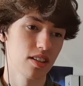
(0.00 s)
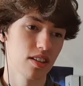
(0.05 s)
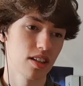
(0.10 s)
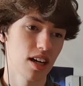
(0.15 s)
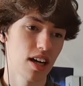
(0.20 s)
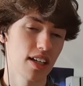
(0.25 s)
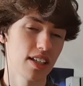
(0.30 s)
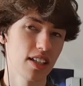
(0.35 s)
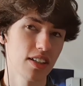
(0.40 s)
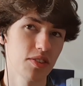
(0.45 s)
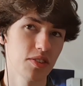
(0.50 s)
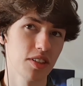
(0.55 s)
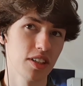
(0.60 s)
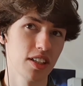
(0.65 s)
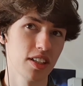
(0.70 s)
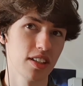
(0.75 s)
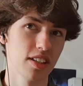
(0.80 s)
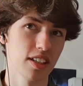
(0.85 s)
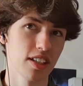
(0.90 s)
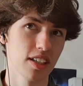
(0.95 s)
I didn't really
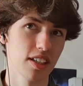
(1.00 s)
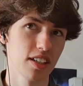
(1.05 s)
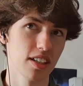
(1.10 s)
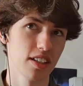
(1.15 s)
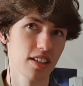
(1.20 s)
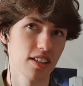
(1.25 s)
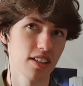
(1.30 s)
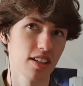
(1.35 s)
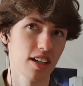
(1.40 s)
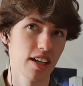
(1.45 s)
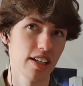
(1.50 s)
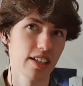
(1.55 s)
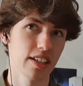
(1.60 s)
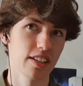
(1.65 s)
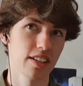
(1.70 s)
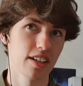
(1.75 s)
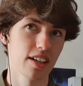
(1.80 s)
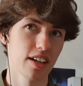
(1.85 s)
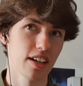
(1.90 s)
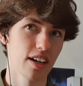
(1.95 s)
think... I
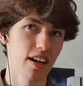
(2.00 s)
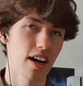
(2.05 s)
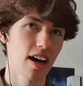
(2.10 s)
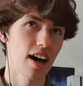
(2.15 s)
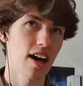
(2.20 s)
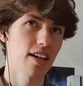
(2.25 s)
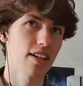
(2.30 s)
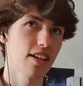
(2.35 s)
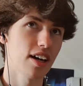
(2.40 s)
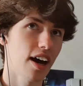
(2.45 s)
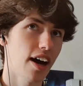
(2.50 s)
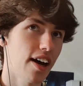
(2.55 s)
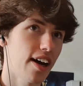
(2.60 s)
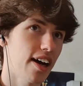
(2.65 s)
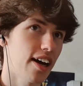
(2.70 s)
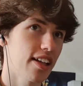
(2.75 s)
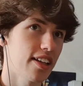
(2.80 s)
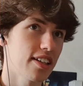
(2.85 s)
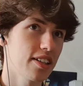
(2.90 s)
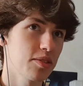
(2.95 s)

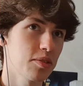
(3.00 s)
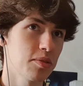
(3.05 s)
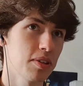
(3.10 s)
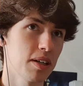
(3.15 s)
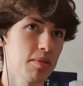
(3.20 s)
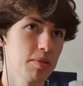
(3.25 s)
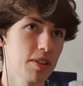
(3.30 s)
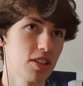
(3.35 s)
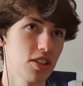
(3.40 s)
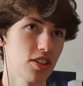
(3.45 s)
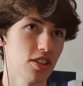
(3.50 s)
liked when we had Mr.